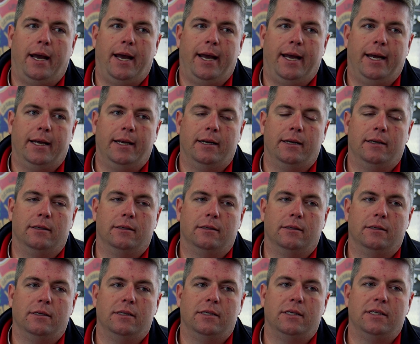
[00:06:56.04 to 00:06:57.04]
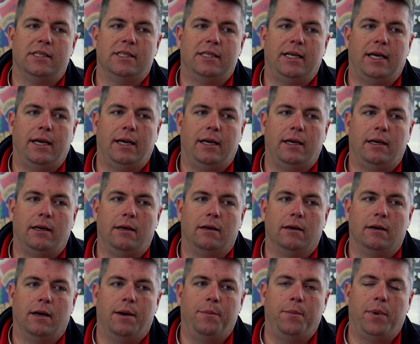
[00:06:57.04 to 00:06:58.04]
and see
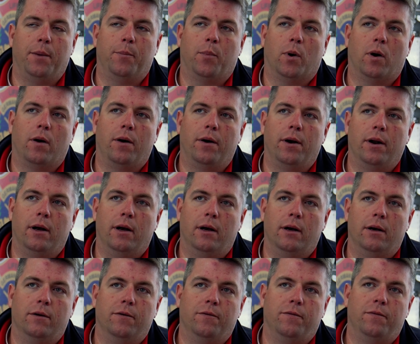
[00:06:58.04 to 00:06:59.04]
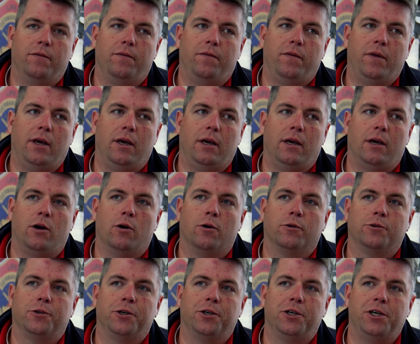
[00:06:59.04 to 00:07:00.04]
and be a part of the
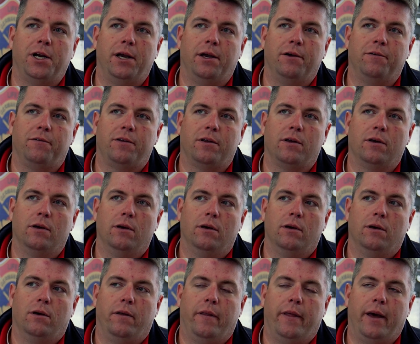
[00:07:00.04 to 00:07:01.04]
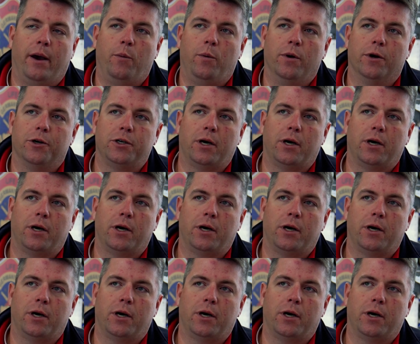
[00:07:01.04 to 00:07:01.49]
culture shift that we're